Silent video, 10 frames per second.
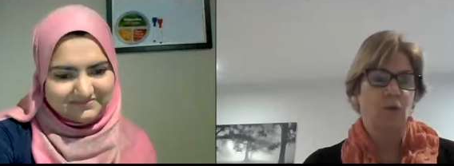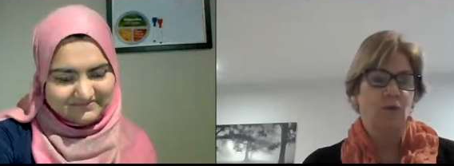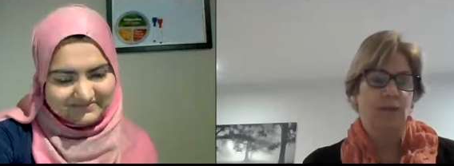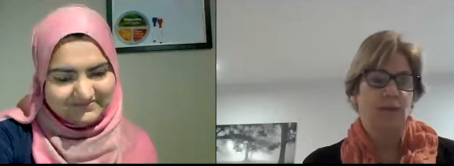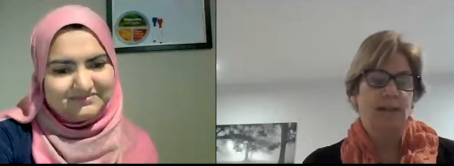Speaker 1: the
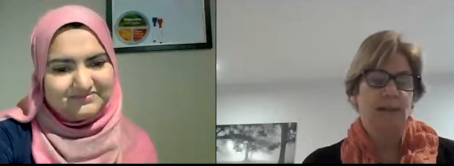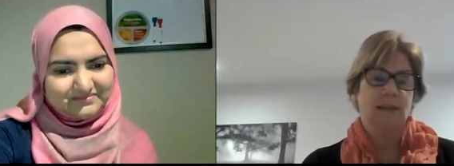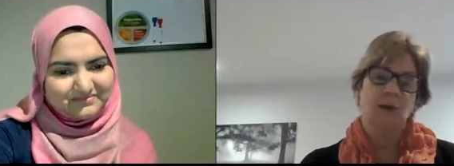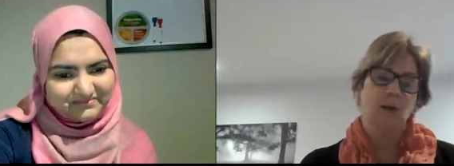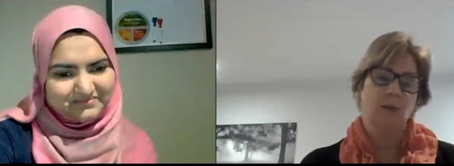fat
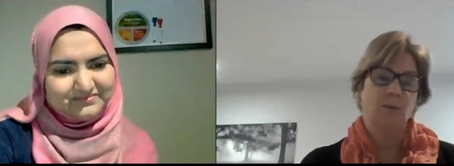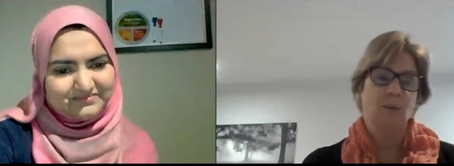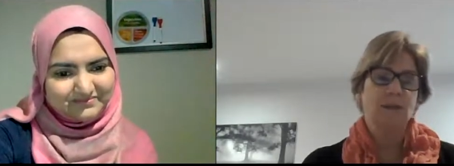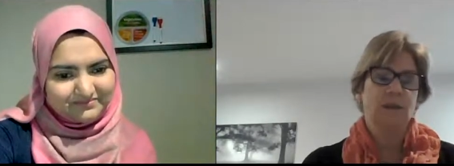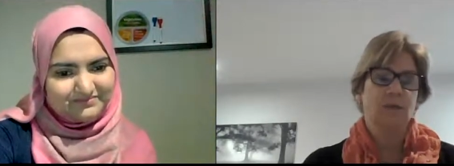so
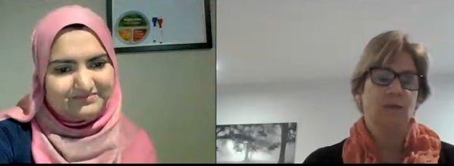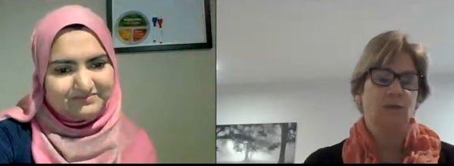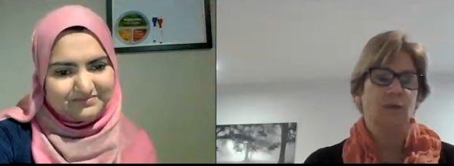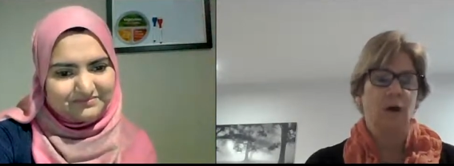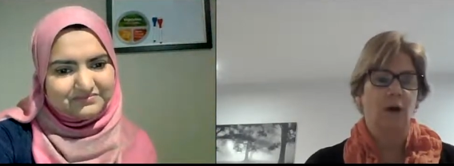what's
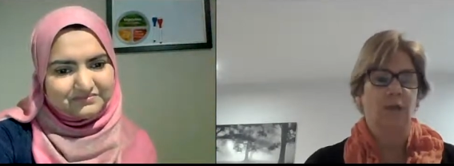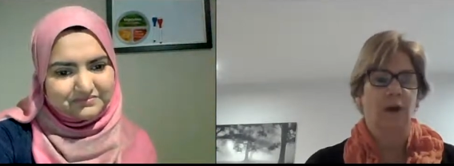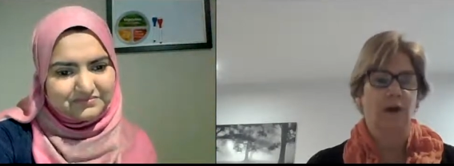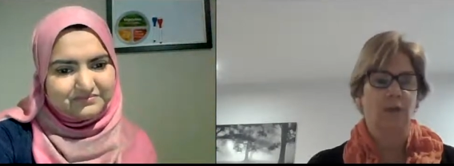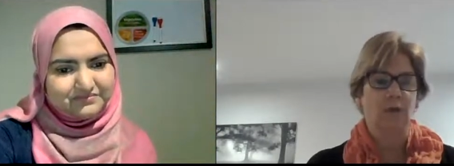your
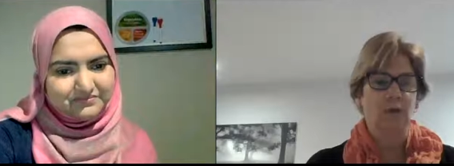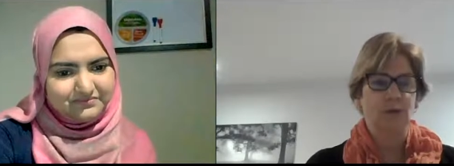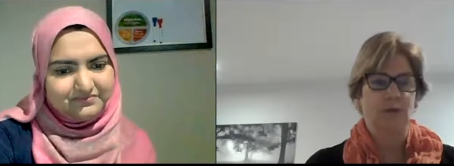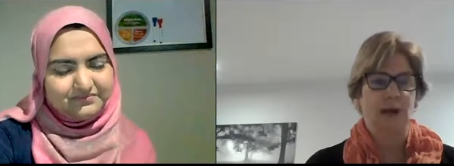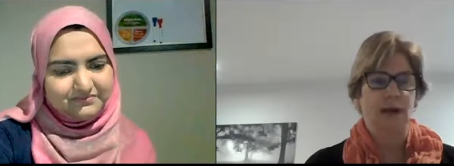uh, thoughts
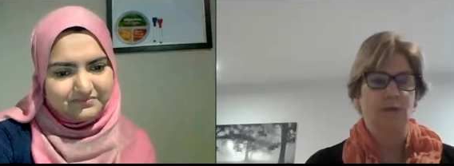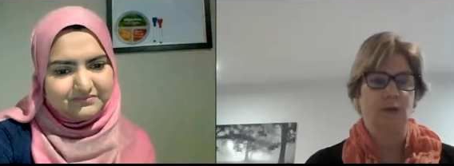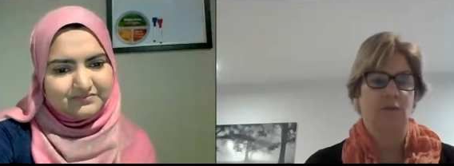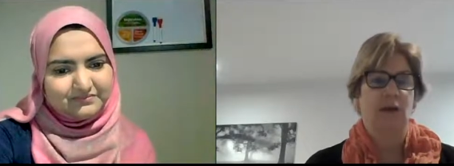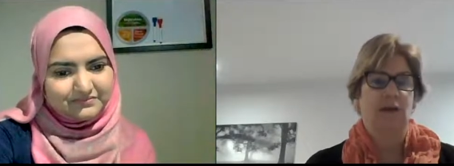around having
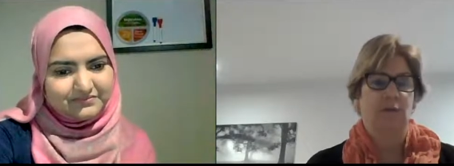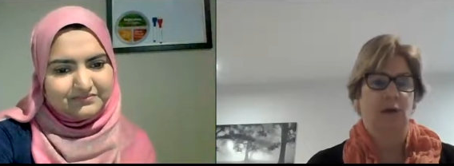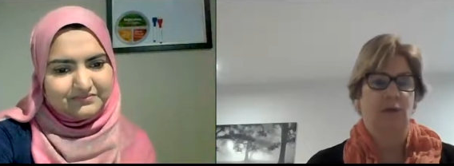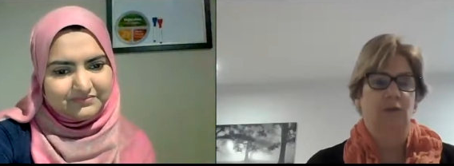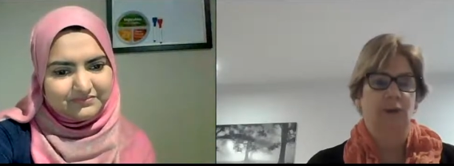fats at
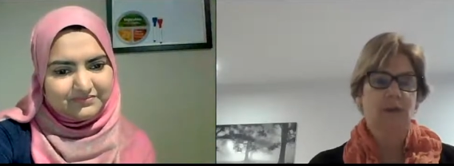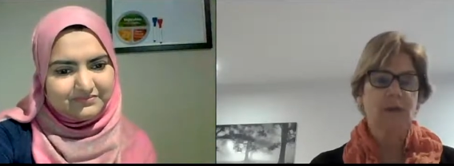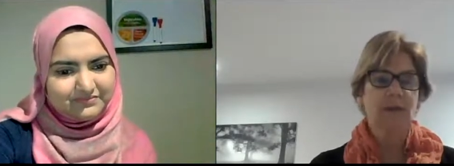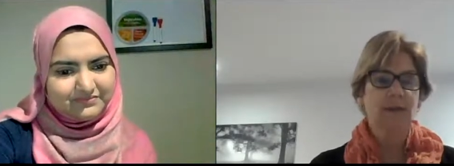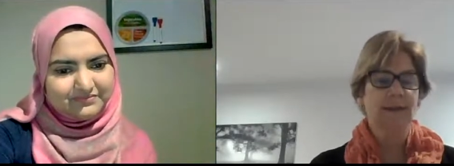breakfast
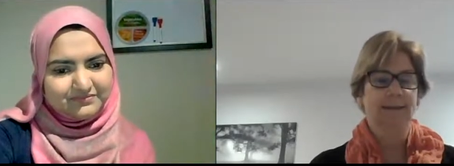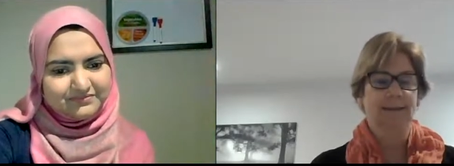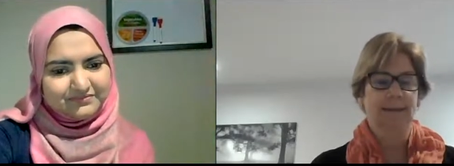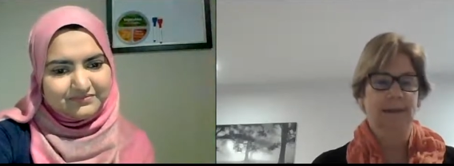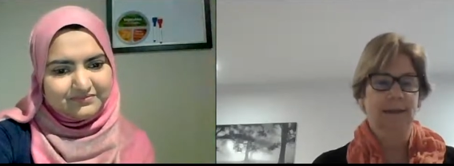
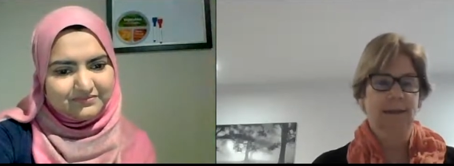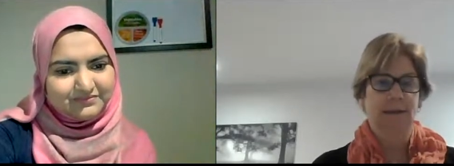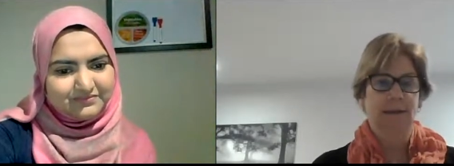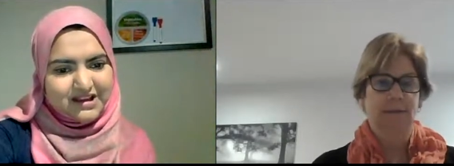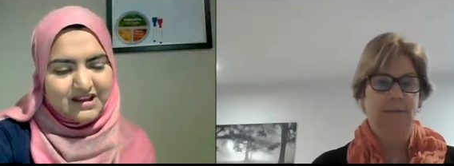
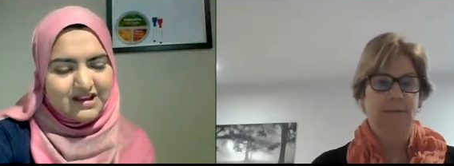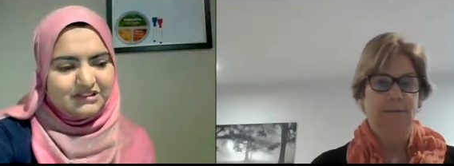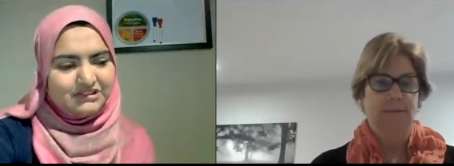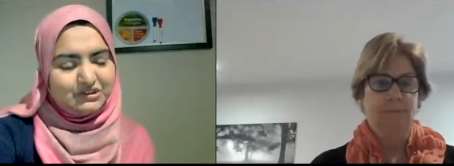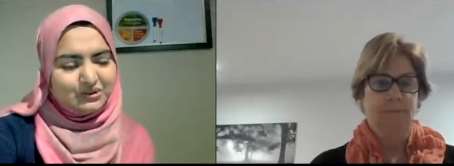
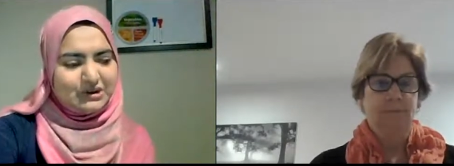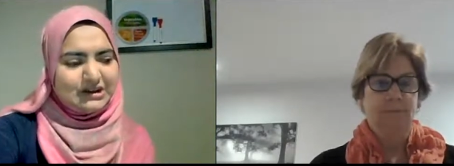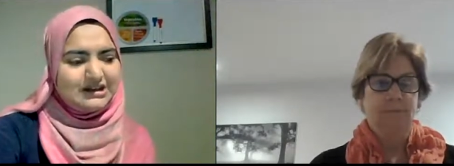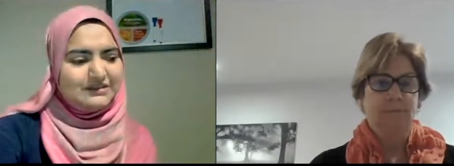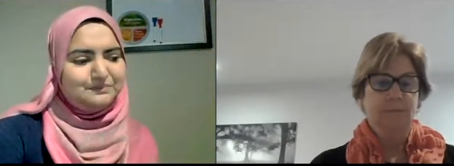
Speaker 2: so
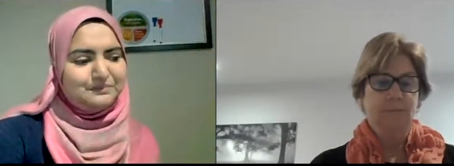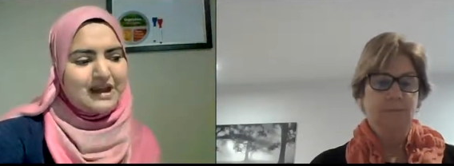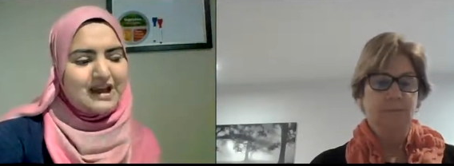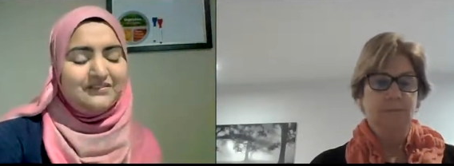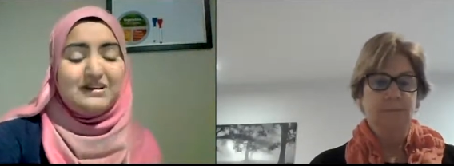um,
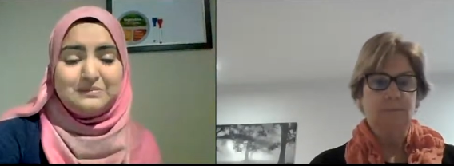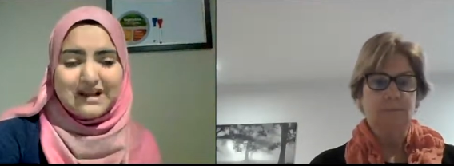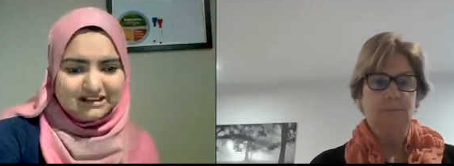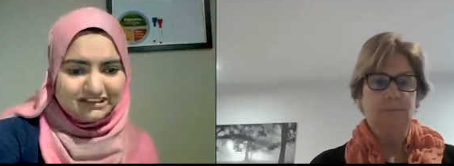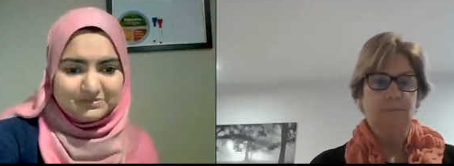having a
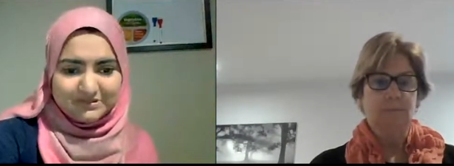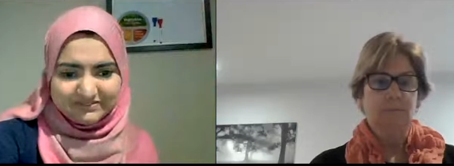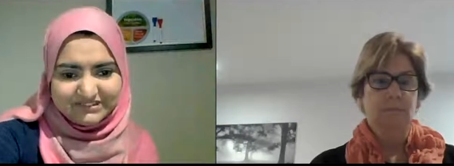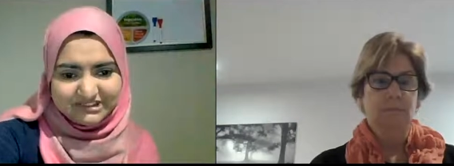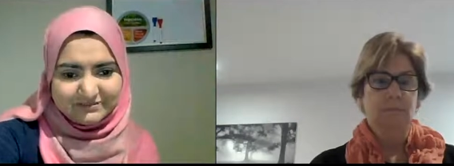balanced breakfast
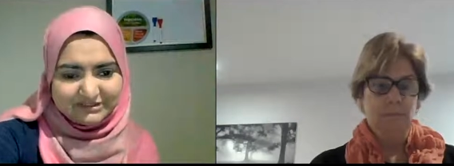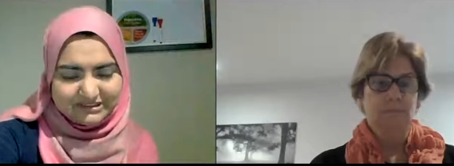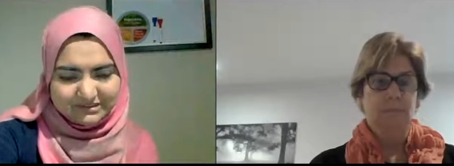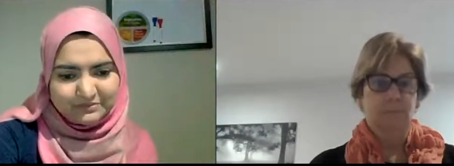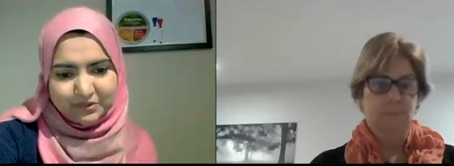is
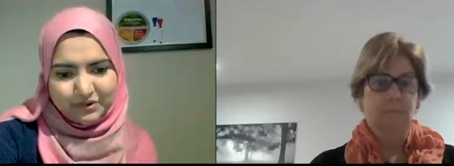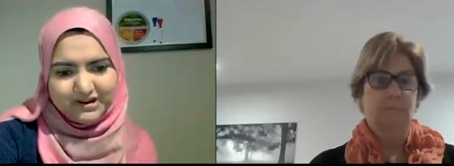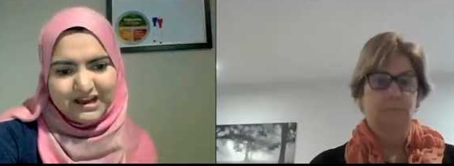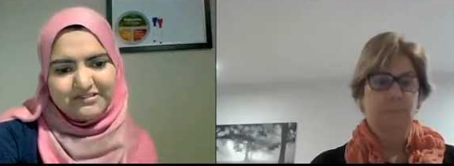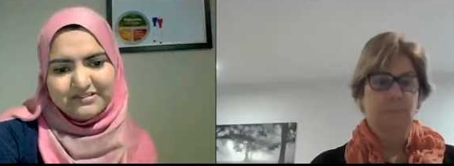important
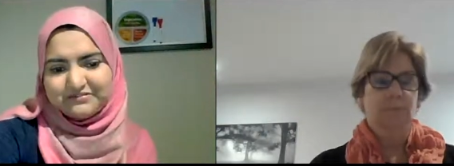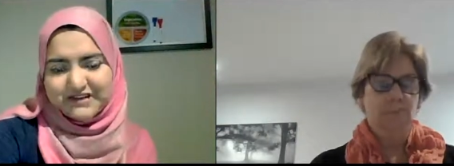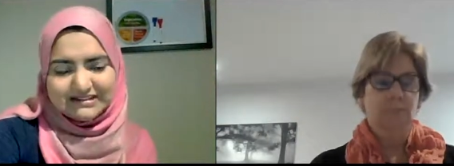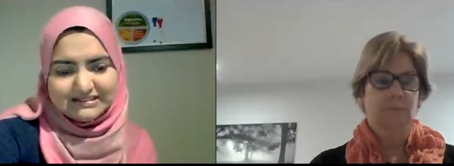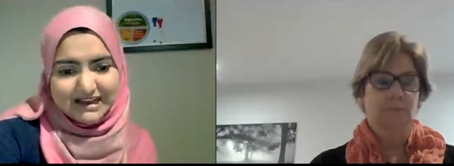having
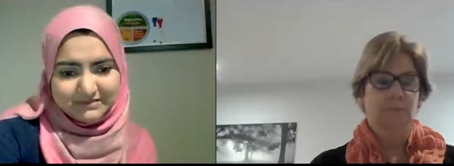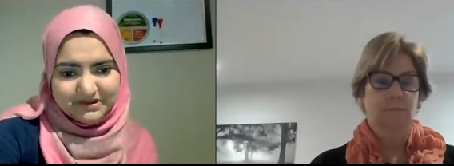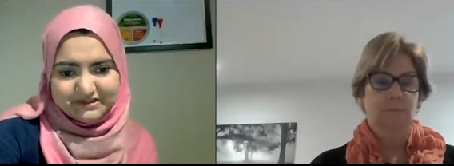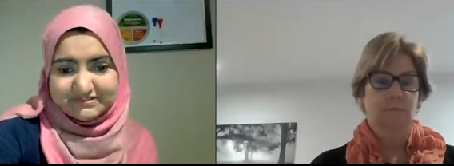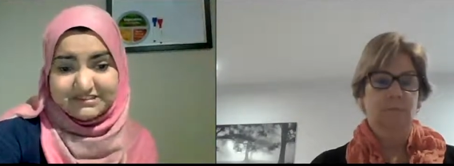fats at
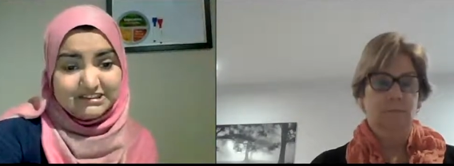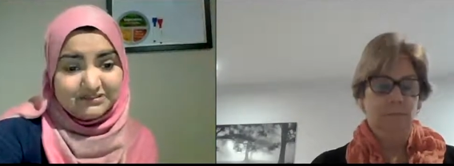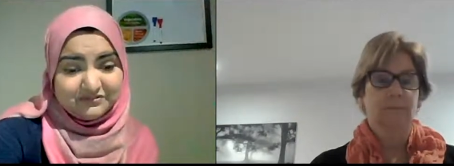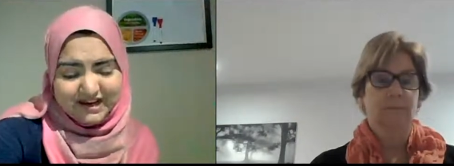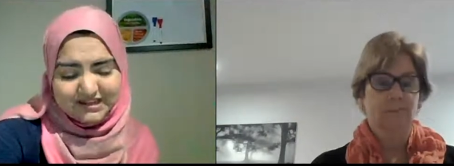breakfast is
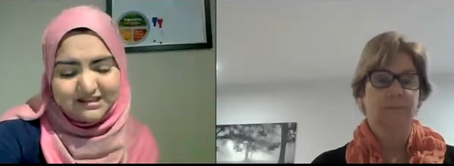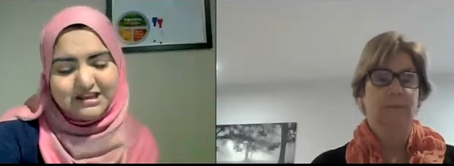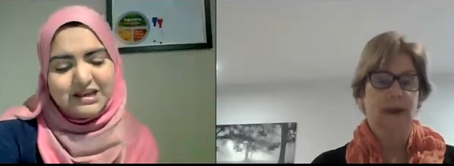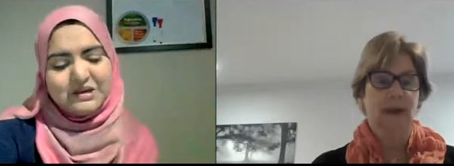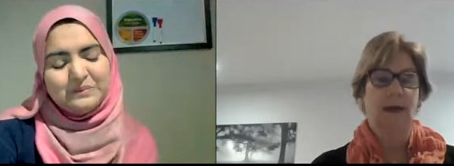fine
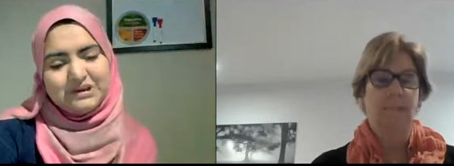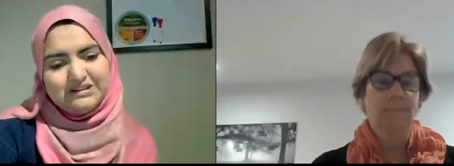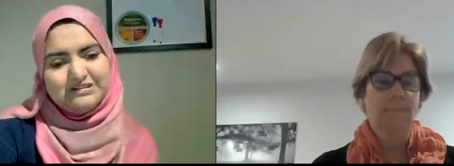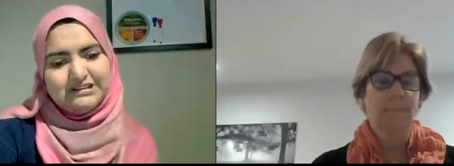because